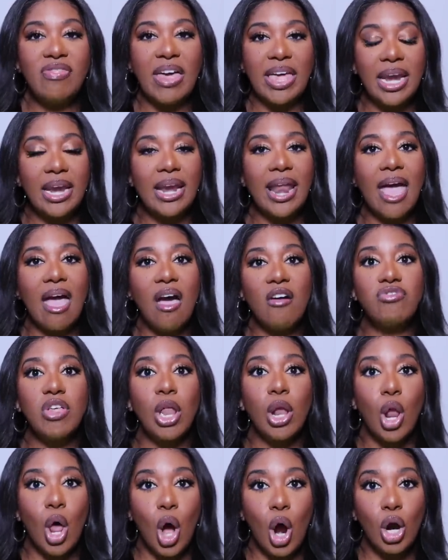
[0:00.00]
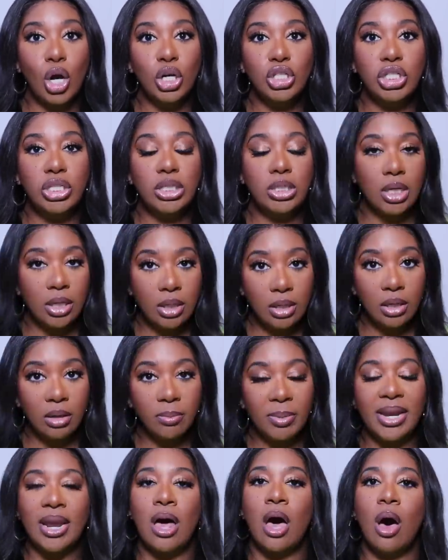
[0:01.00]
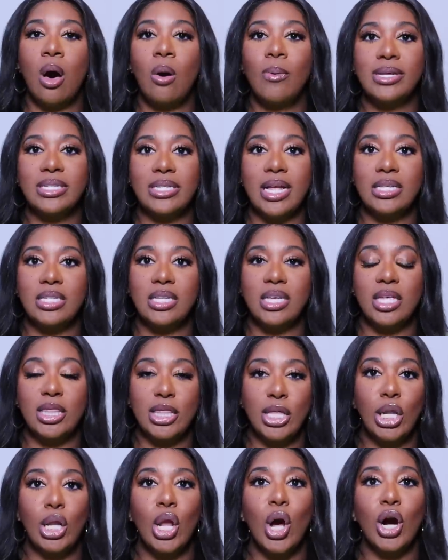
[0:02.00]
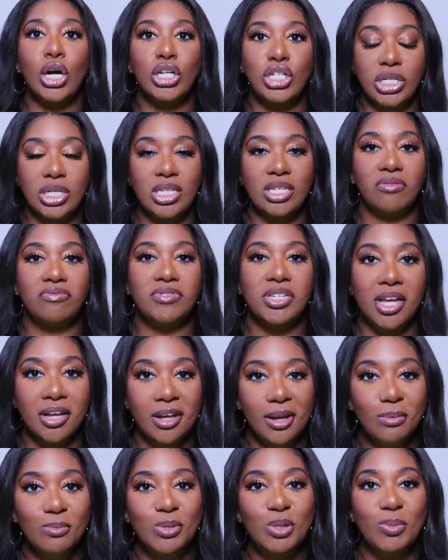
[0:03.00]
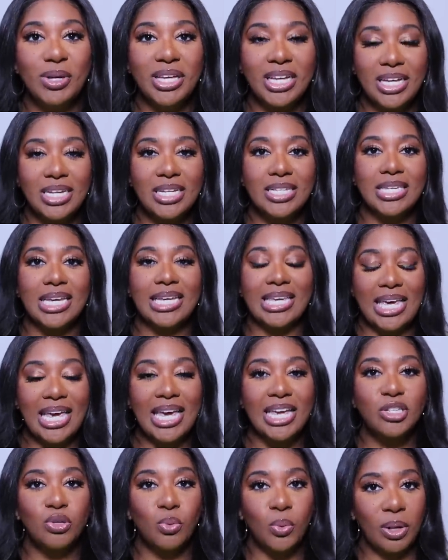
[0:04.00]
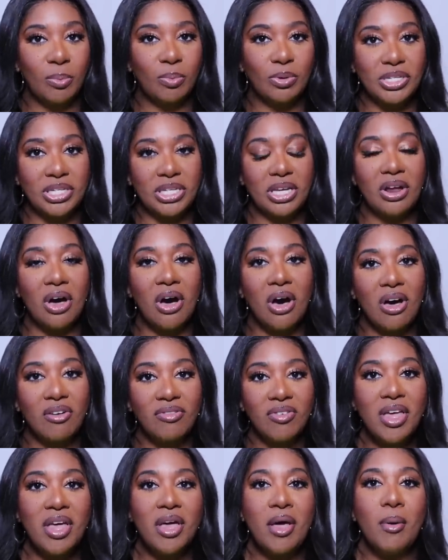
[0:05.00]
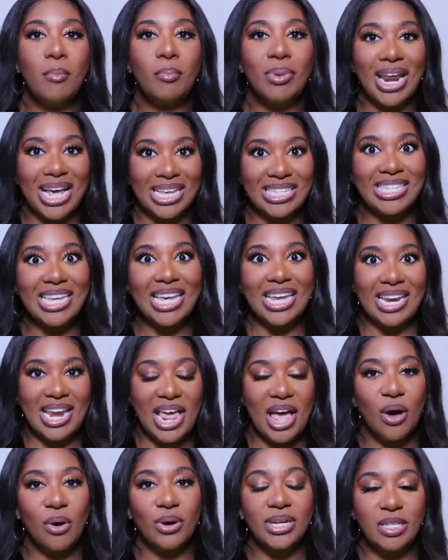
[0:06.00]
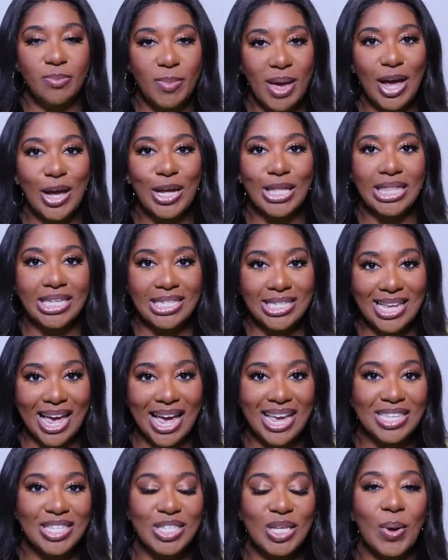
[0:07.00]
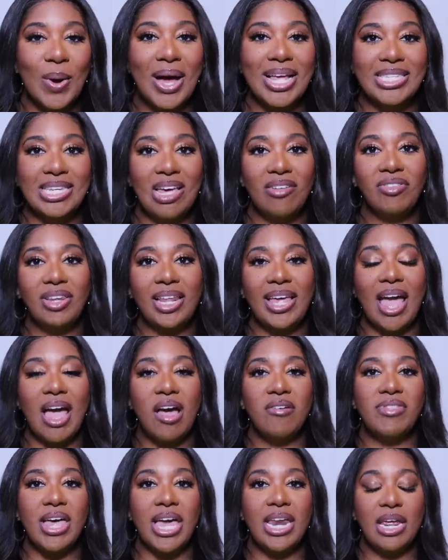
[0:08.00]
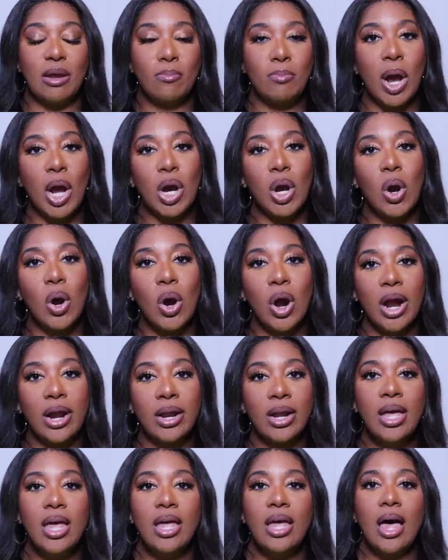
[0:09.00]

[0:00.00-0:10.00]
they didn't have the large tub and I always like to get the largest of tubs because again, 20% off, but I see it now it's back on the site. So I definitely have that in my cart.